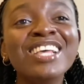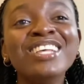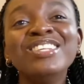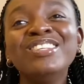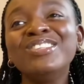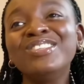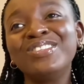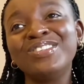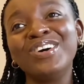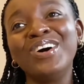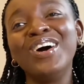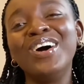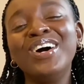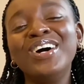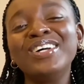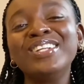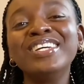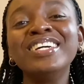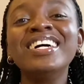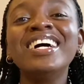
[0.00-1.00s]
So,
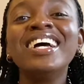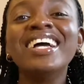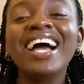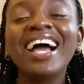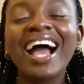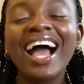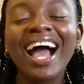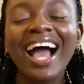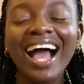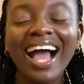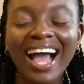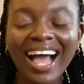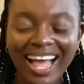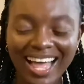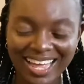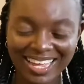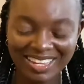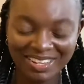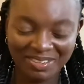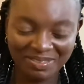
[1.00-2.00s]

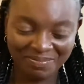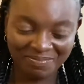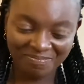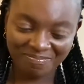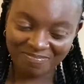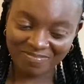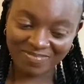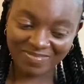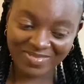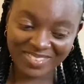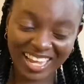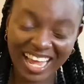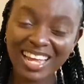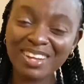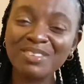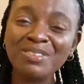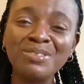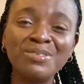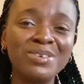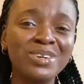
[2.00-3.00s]
I
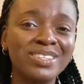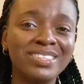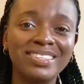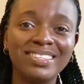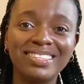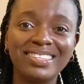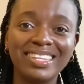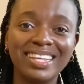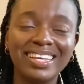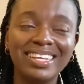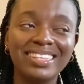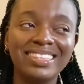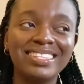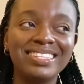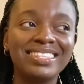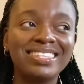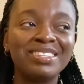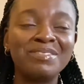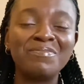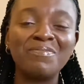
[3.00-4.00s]
don't know what to say.
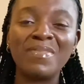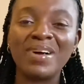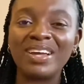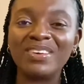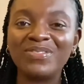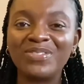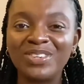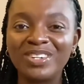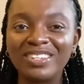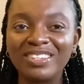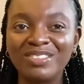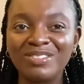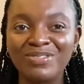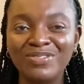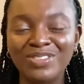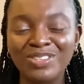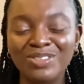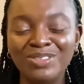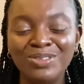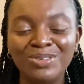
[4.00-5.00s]
This is my first
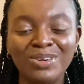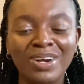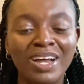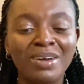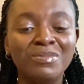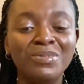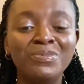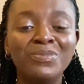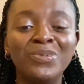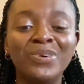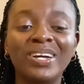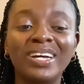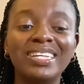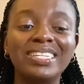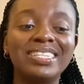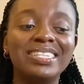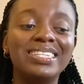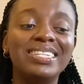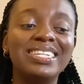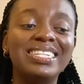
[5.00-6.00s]
video. I've been
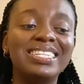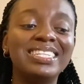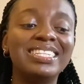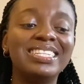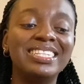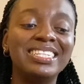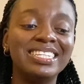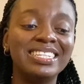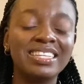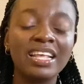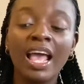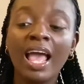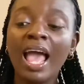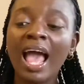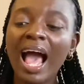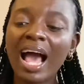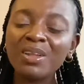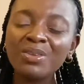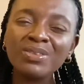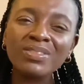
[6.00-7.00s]
procrastinating this.
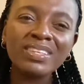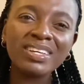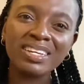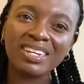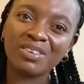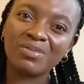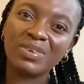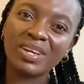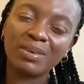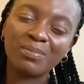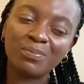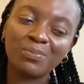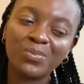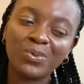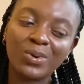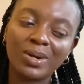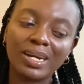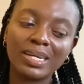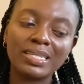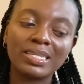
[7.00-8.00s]
I don't think I've
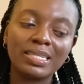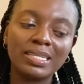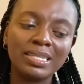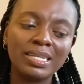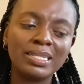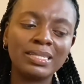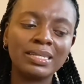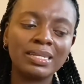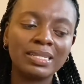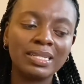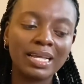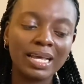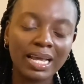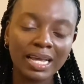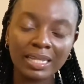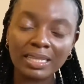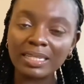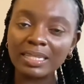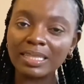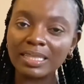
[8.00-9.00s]
procrastinated
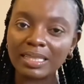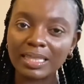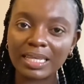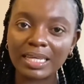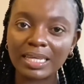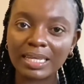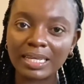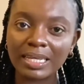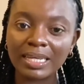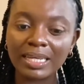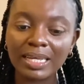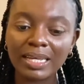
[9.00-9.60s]
anything